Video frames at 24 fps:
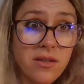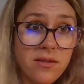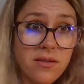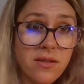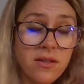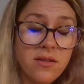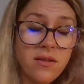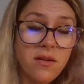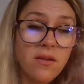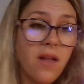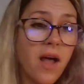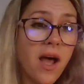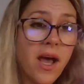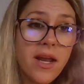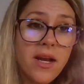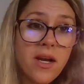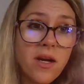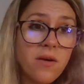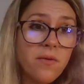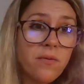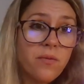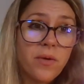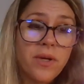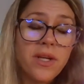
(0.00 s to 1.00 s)
There's a lot
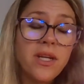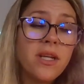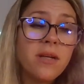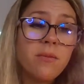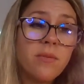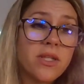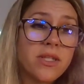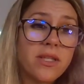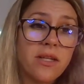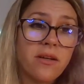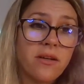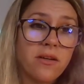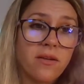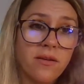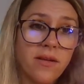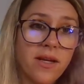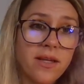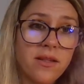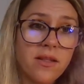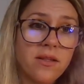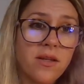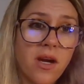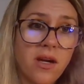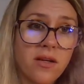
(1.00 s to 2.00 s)
of reading material
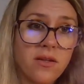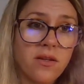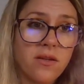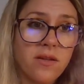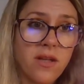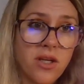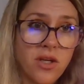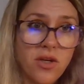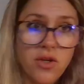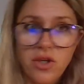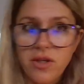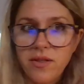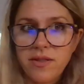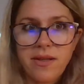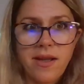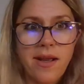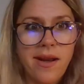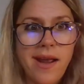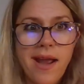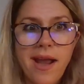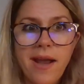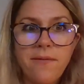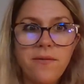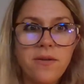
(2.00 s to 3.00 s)
at the doctor that you just
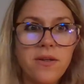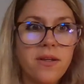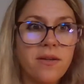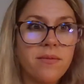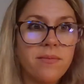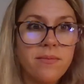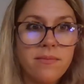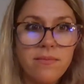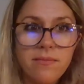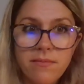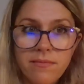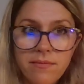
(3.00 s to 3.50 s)
kind of have to